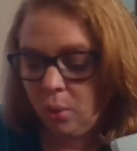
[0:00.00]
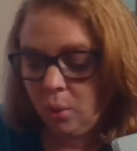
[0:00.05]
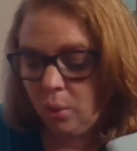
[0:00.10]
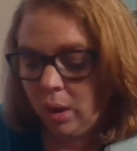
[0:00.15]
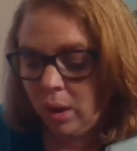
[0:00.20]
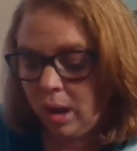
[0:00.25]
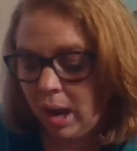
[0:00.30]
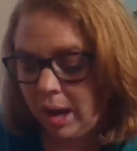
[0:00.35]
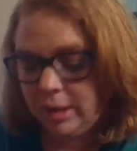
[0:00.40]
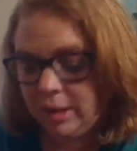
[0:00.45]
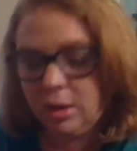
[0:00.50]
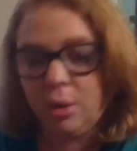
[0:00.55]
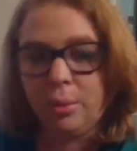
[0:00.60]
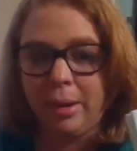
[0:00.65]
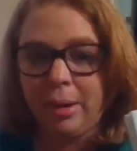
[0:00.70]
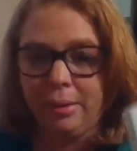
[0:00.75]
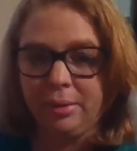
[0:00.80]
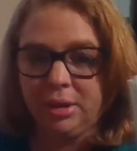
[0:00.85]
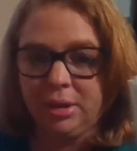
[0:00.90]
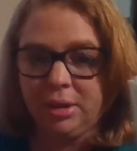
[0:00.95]
Well, I know
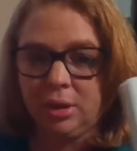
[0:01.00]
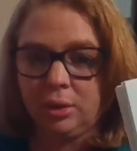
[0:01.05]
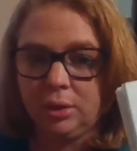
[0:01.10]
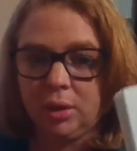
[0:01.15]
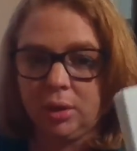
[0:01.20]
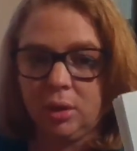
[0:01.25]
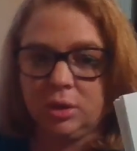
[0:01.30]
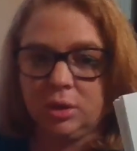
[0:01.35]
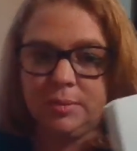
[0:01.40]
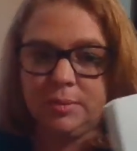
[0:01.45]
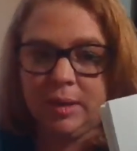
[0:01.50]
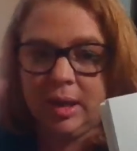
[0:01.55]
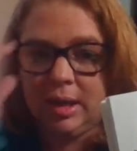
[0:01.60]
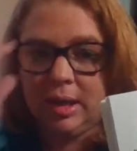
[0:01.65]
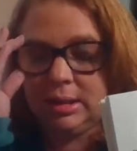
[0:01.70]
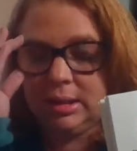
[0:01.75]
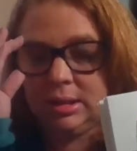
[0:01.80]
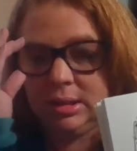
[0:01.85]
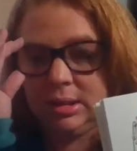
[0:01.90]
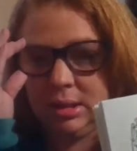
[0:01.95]
why we don't know. It's
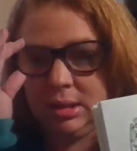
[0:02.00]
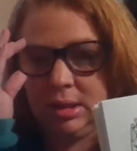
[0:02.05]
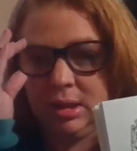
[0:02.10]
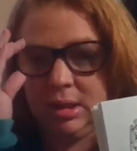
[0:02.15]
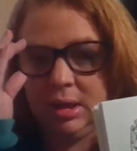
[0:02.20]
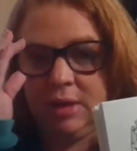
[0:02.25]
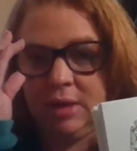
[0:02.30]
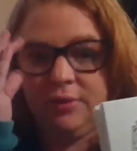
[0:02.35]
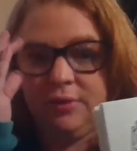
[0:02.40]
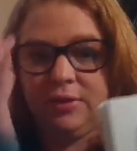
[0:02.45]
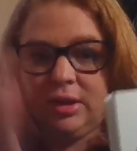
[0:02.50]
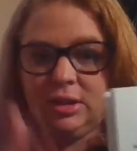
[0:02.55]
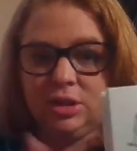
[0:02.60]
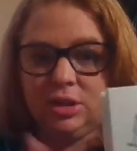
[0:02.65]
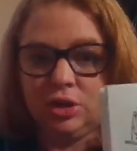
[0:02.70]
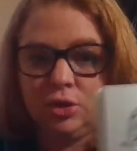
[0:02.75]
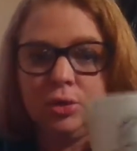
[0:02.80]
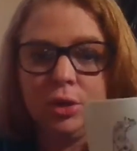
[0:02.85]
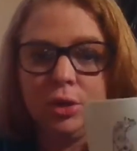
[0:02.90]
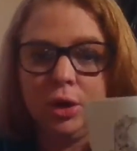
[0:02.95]
because if
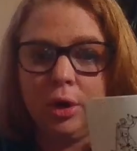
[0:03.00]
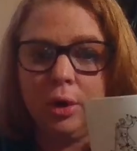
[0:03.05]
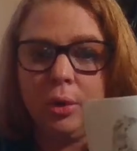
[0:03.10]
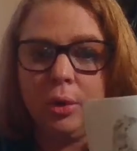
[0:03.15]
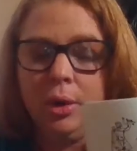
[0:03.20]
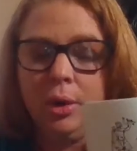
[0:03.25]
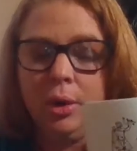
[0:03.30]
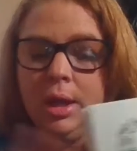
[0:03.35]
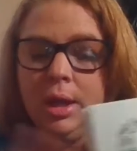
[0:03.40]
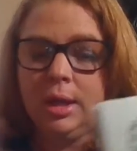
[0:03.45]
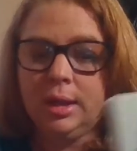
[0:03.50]
it's true,